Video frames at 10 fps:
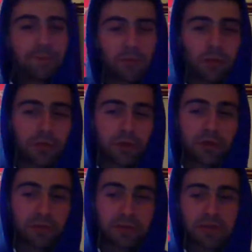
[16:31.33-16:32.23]
So I think
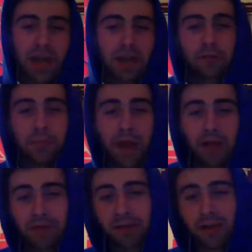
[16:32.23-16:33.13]
like this tactical
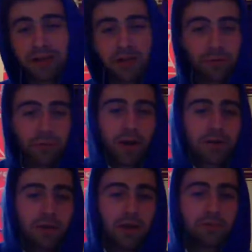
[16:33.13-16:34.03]
masterclass that you've talked
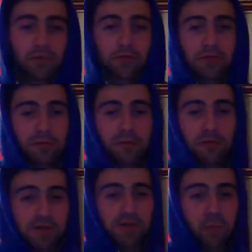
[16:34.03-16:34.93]
about, and Jose
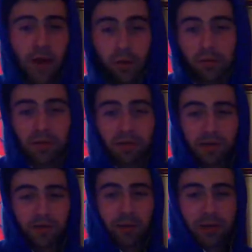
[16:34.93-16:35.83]
Mourinho did so well with a
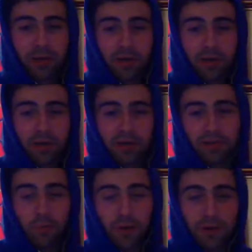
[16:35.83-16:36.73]
club like
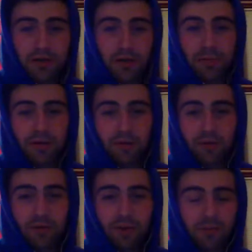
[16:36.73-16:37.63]
Chelsea won the Champions League
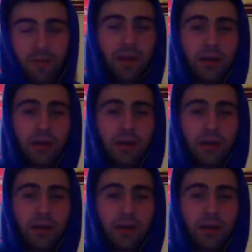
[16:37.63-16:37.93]
with them,